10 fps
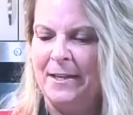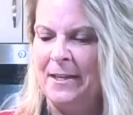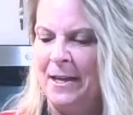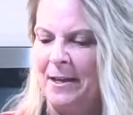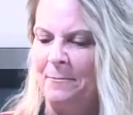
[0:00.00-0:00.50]

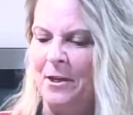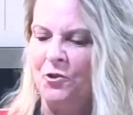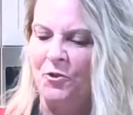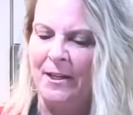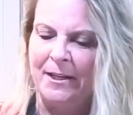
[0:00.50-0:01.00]
than
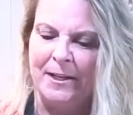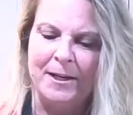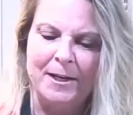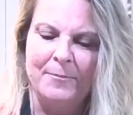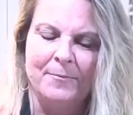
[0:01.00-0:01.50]
measuring in a
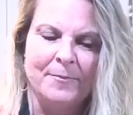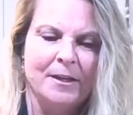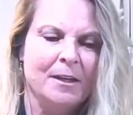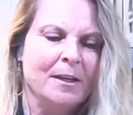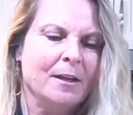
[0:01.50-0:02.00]
cup.
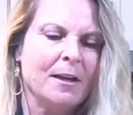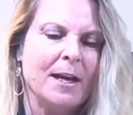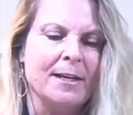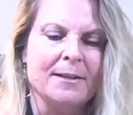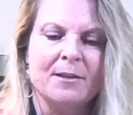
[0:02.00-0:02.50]

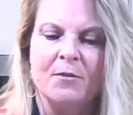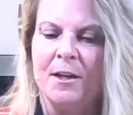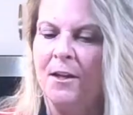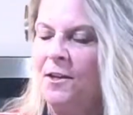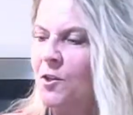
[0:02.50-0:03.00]
Okay, so
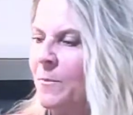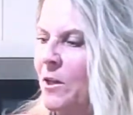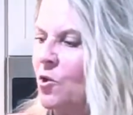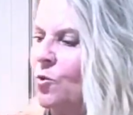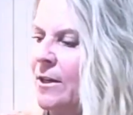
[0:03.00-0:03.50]
there is my
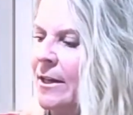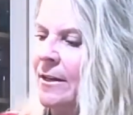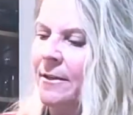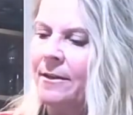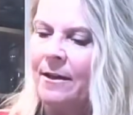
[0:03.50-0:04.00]
shortening.
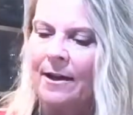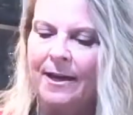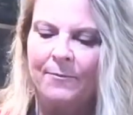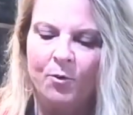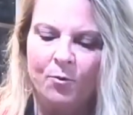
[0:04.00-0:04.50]

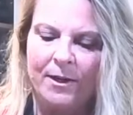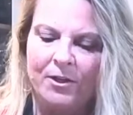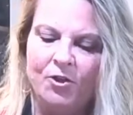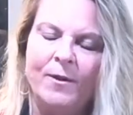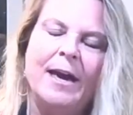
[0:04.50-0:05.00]
I am going
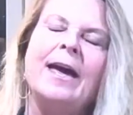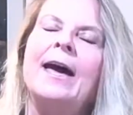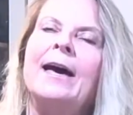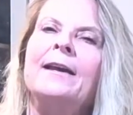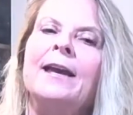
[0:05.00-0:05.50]
to
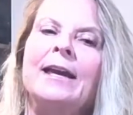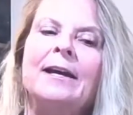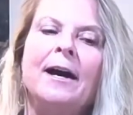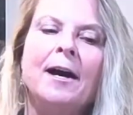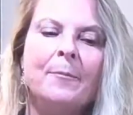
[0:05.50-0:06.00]
add
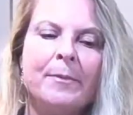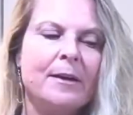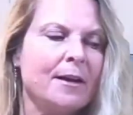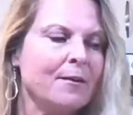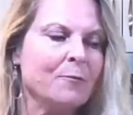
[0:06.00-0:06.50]
a cup
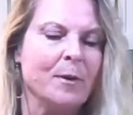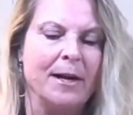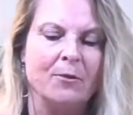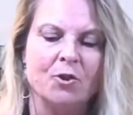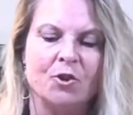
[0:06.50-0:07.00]
of
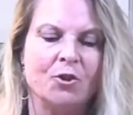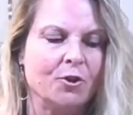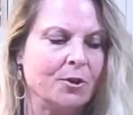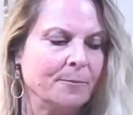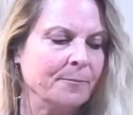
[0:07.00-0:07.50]
brown
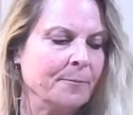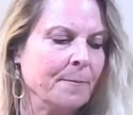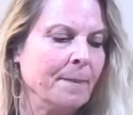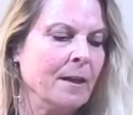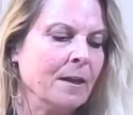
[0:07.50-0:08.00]
sugar.
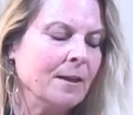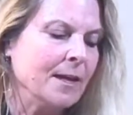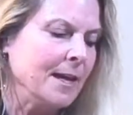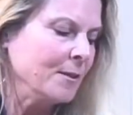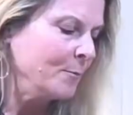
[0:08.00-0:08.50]

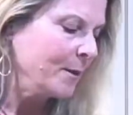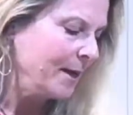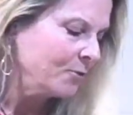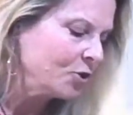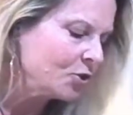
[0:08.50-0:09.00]
Okay, the
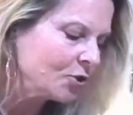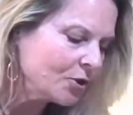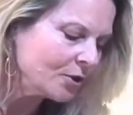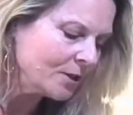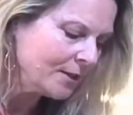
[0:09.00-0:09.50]
brown
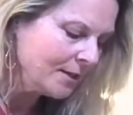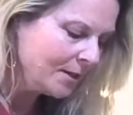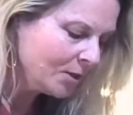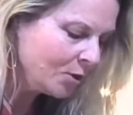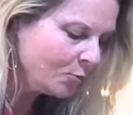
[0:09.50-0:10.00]
sugar,
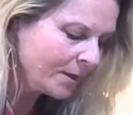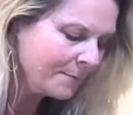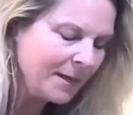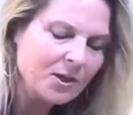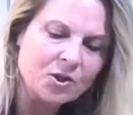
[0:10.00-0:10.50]
you want
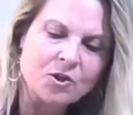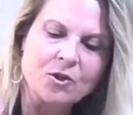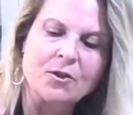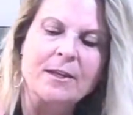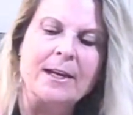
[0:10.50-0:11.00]
to make
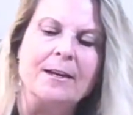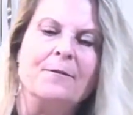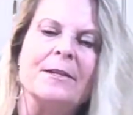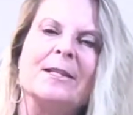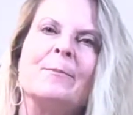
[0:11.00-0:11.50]
sure that
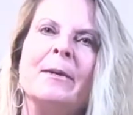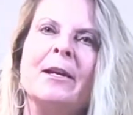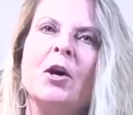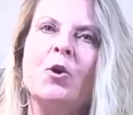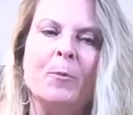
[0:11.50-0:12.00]
if it's
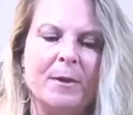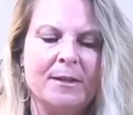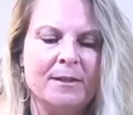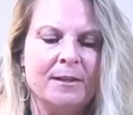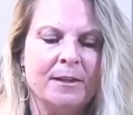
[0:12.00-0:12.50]
been opened,